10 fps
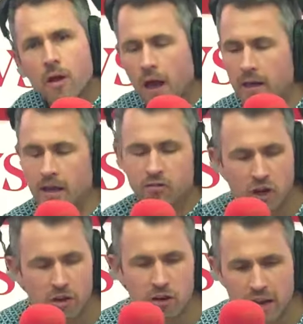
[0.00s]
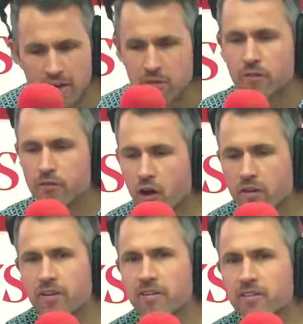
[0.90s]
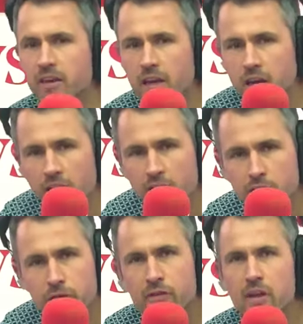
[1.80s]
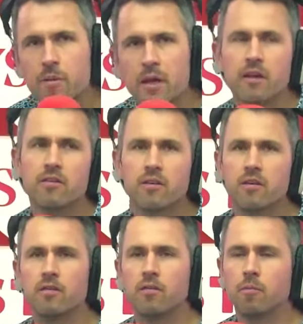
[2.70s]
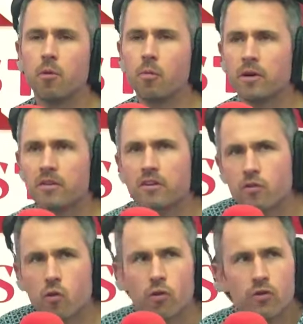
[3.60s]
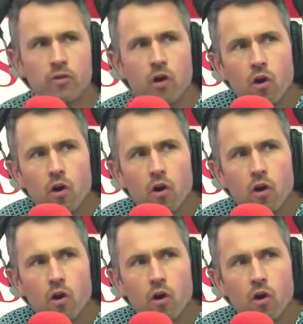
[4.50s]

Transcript: a general level of toxicity kind of seeping into public discourse,